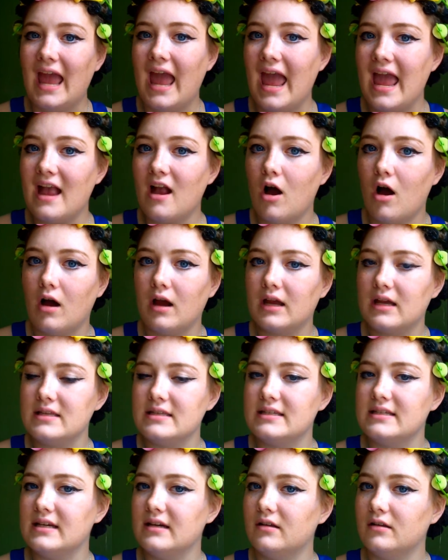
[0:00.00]
cake on
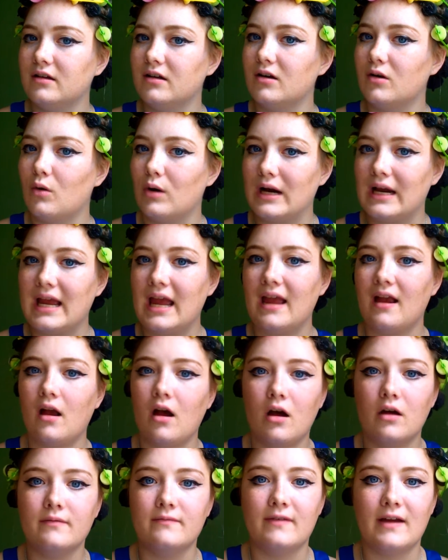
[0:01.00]
concealer or cake
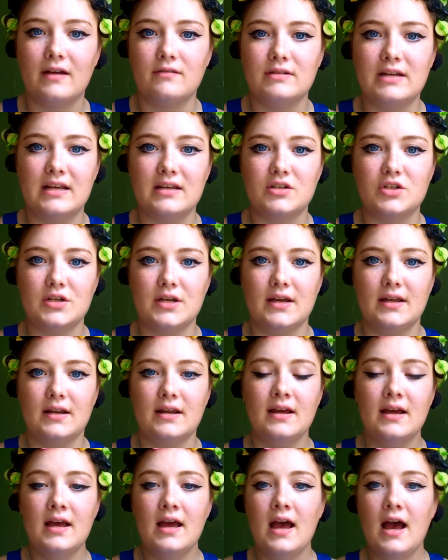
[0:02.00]
on
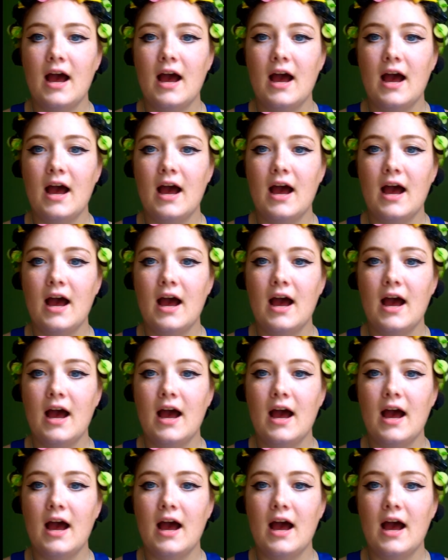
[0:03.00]
foundation.